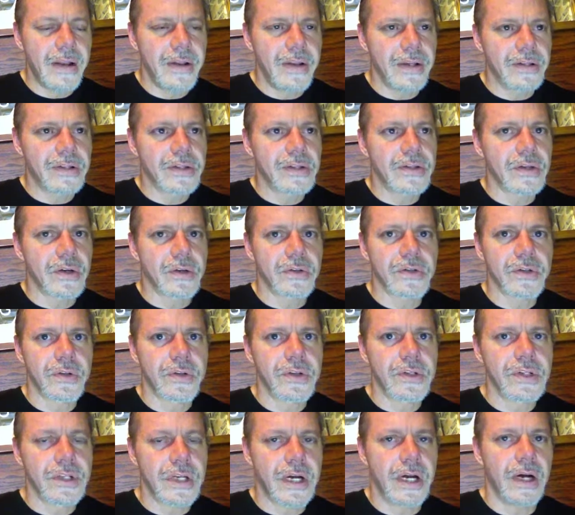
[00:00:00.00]
this is also the
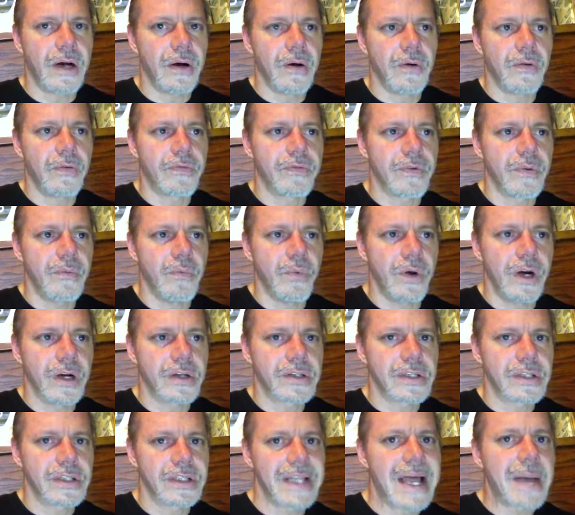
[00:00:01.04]
style from where
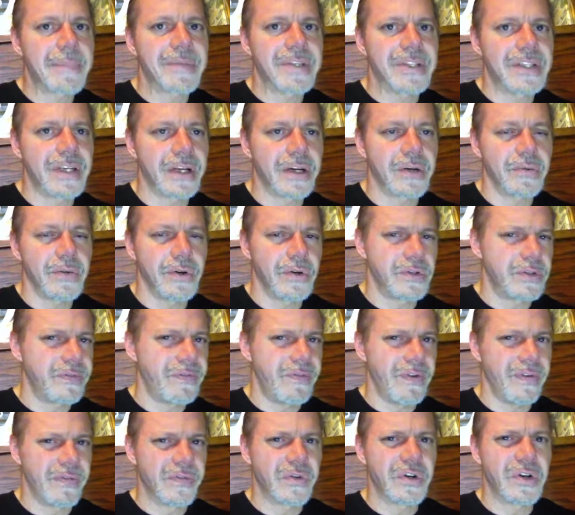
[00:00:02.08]
slapstick arose. If
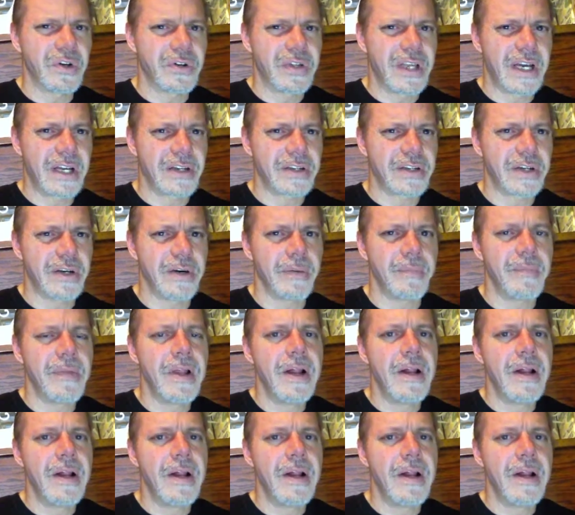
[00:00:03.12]
you've ever heard that term,